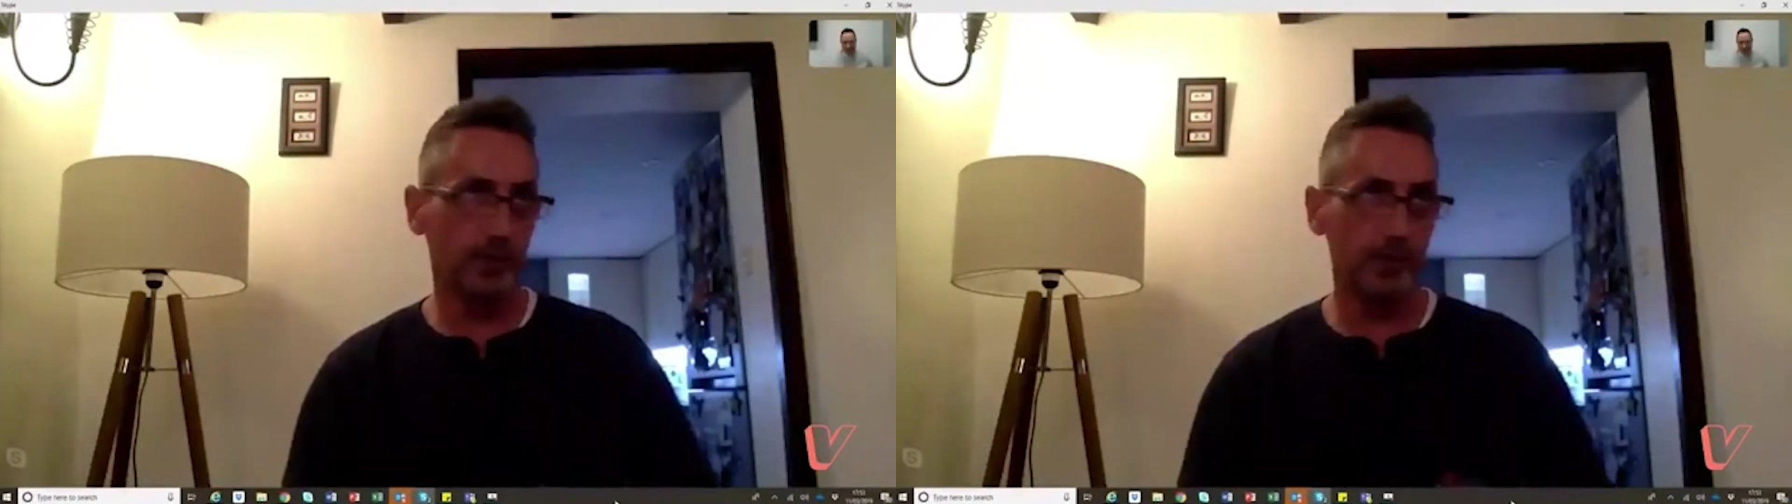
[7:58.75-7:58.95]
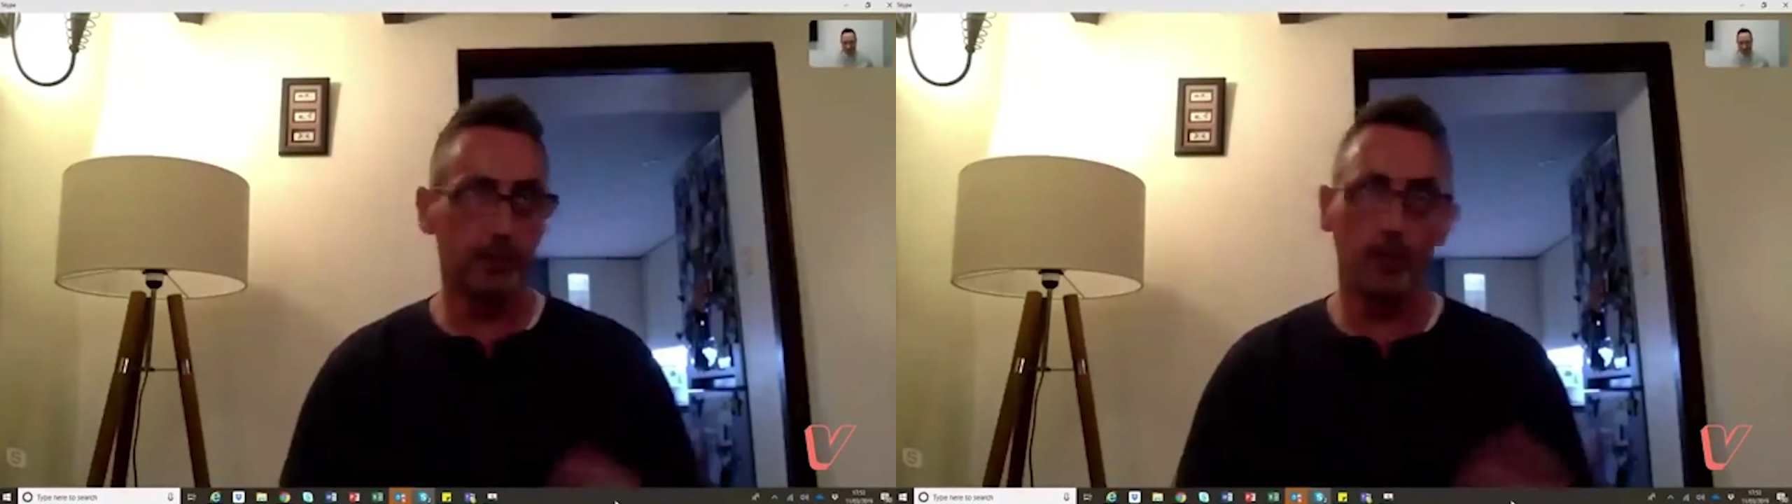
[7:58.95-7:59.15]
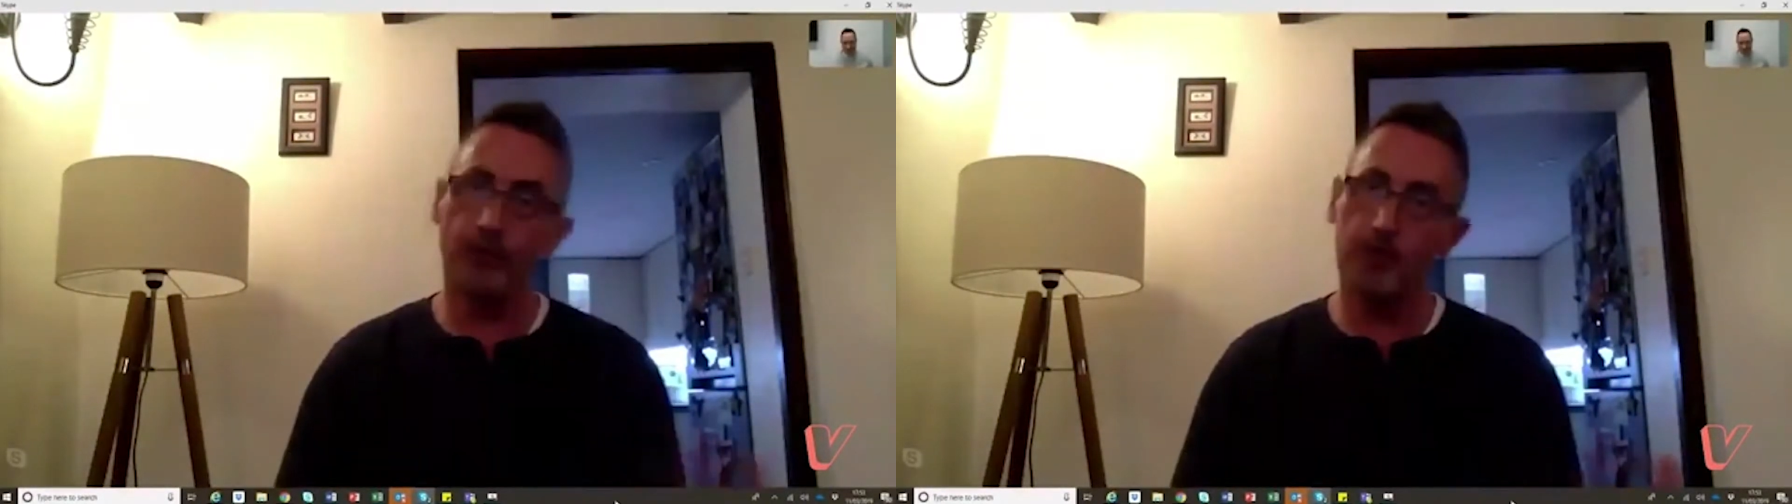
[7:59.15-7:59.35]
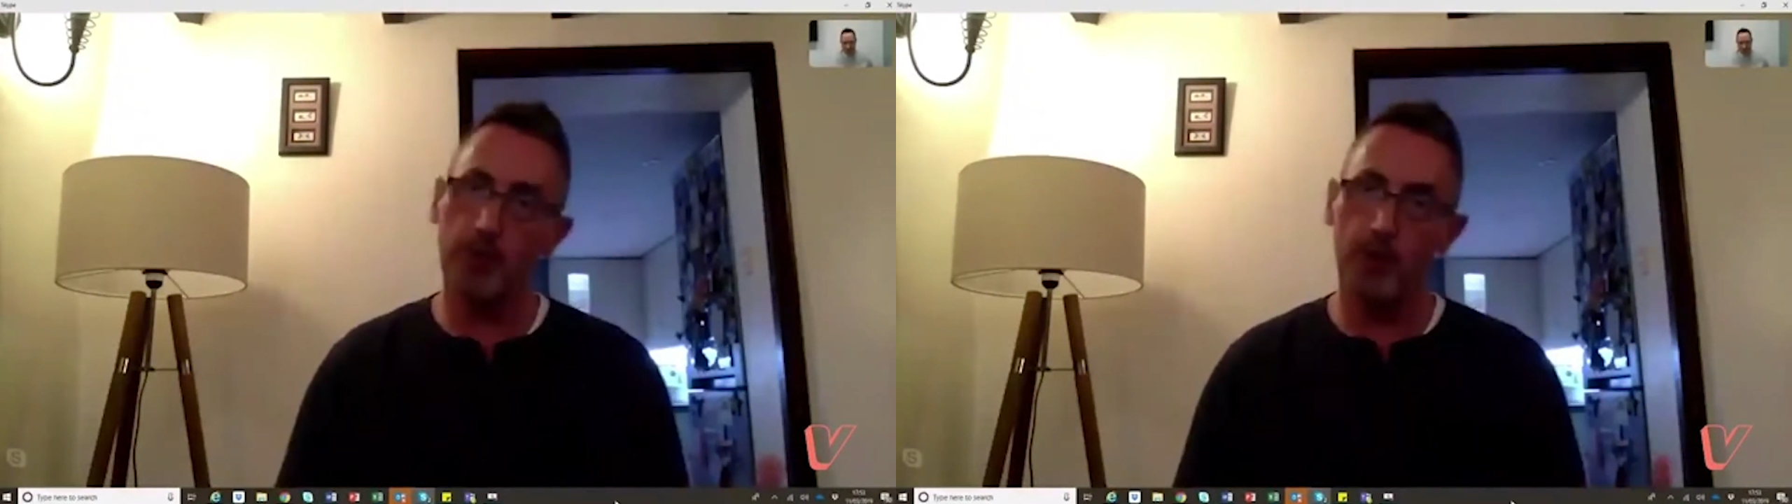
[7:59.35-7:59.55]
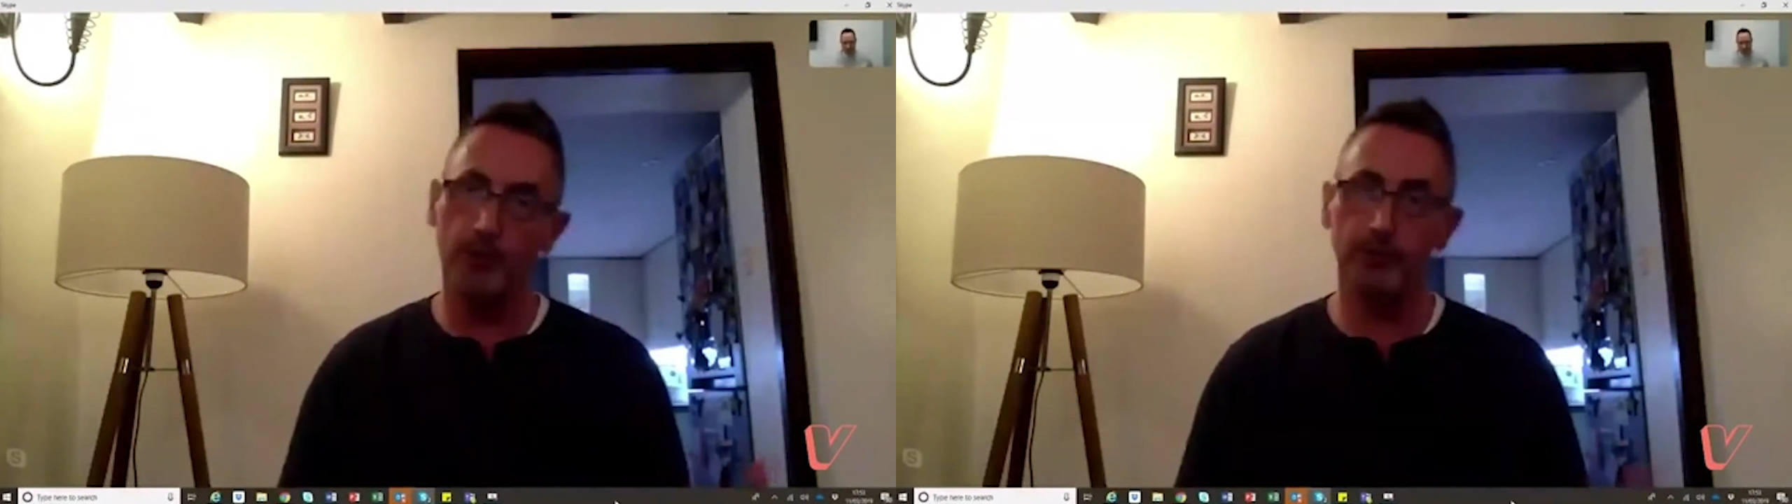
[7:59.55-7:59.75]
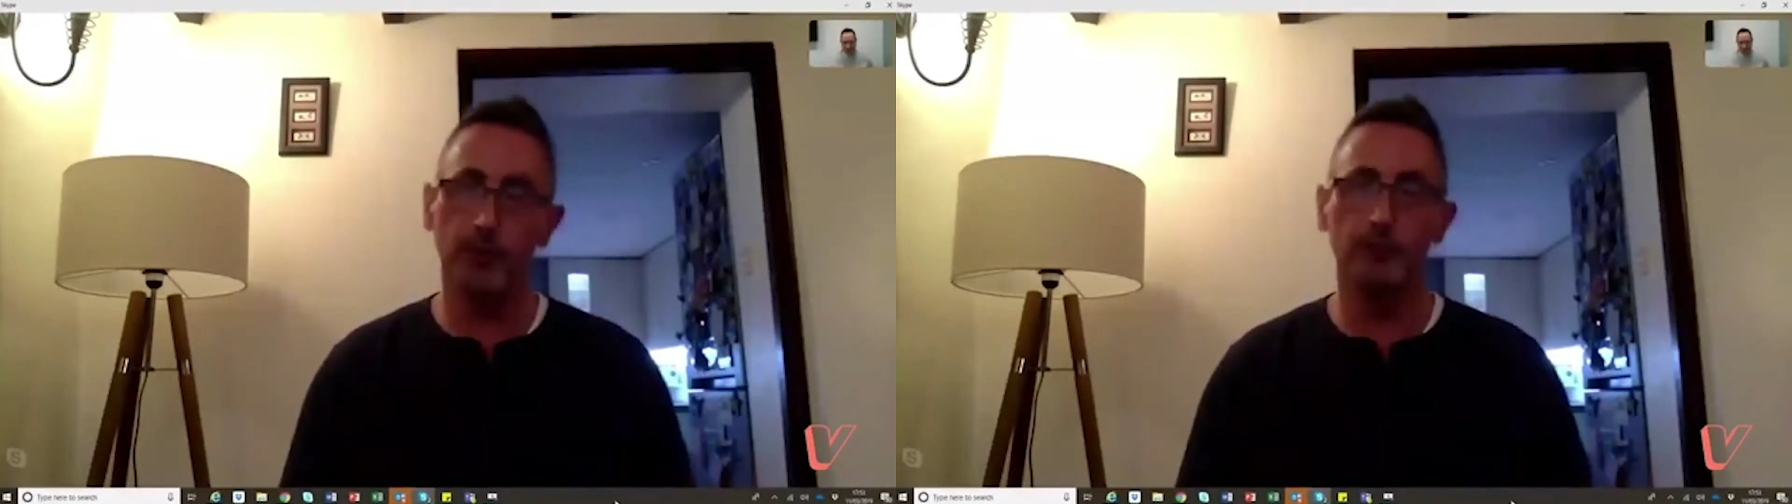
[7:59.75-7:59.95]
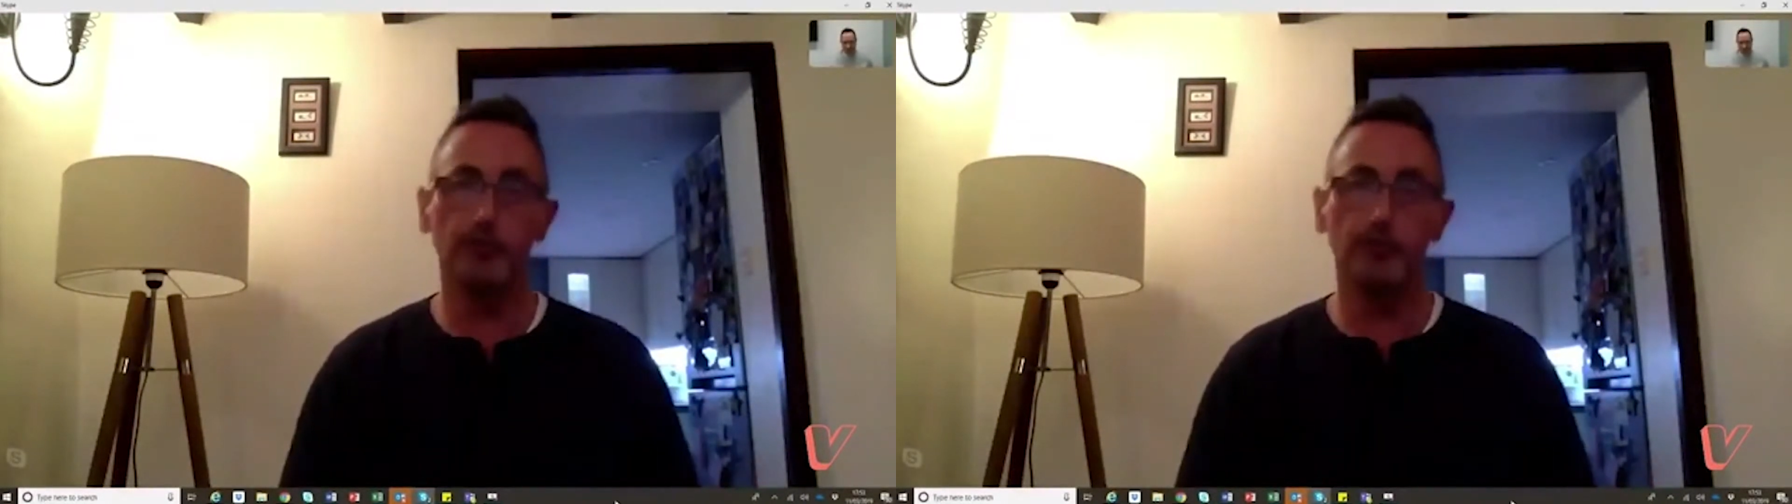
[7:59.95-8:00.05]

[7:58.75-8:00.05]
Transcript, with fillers: the program milestones